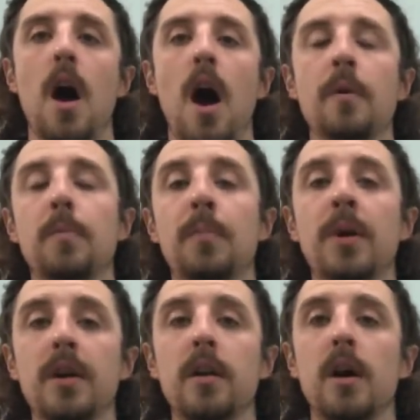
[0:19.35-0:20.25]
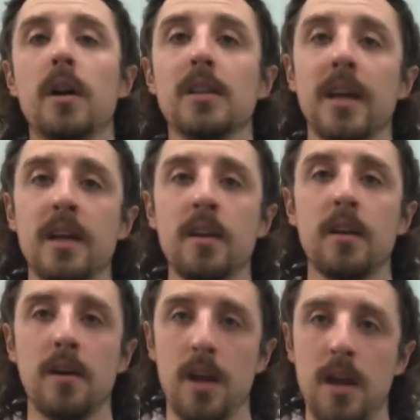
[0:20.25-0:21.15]
I will put a link
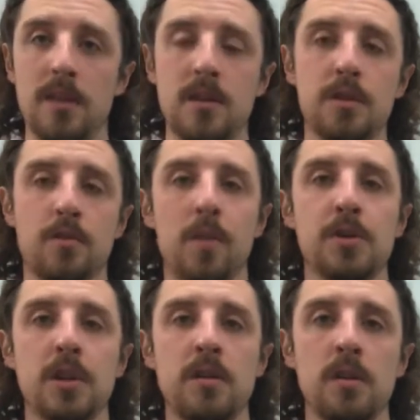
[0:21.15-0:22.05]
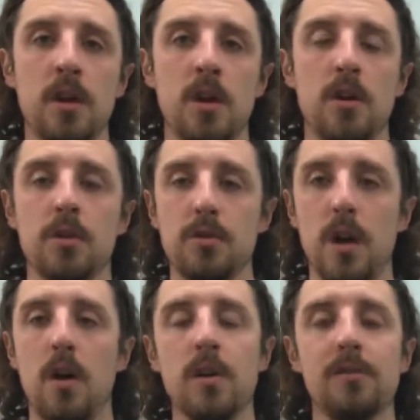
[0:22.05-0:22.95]
in the description, so
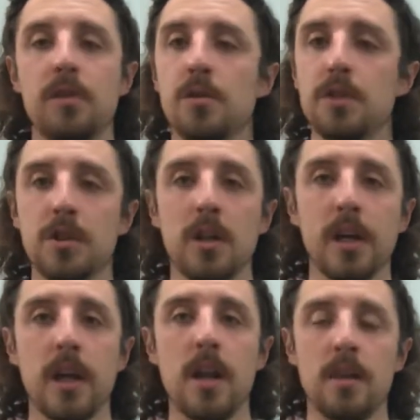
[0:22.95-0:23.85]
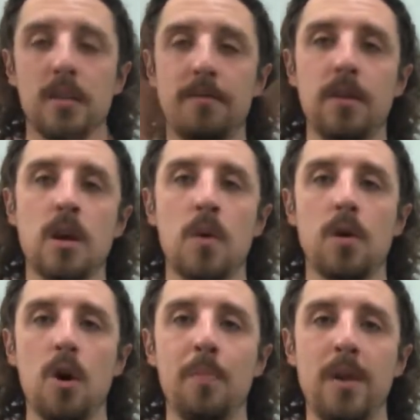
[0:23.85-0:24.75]
that all you have to do is just click it, and the video
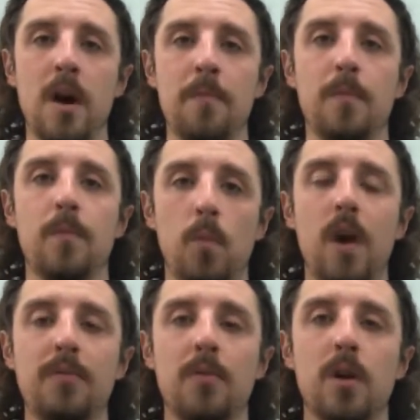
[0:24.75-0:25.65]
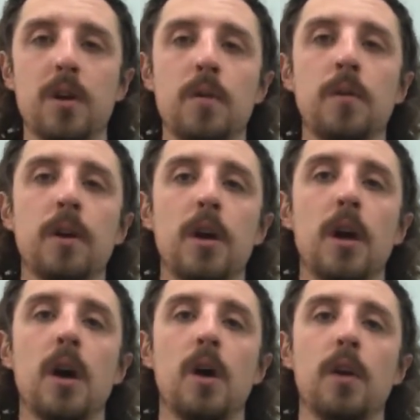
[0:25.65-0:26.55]
will open up right for you.
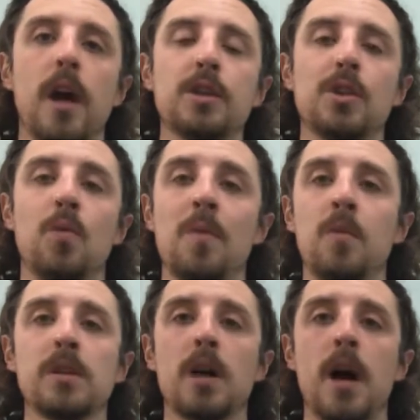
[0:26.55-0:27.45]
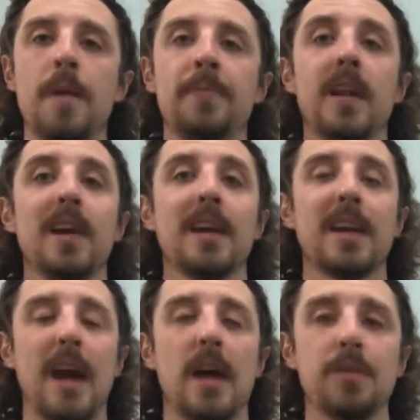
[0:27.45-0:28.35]
Okay, so one more time,
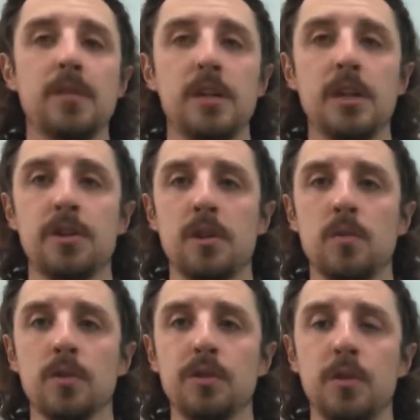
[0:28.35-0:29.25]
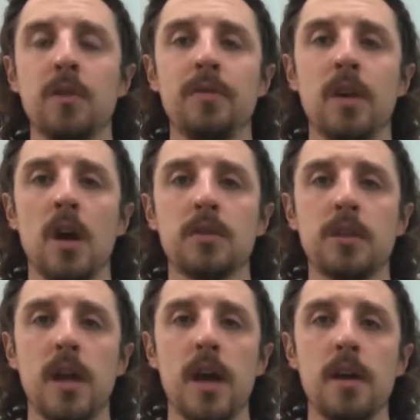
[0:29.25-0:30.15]
Katharine teacher will do the video
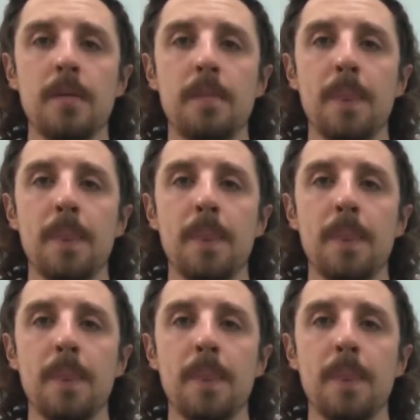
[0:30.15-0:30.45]
today,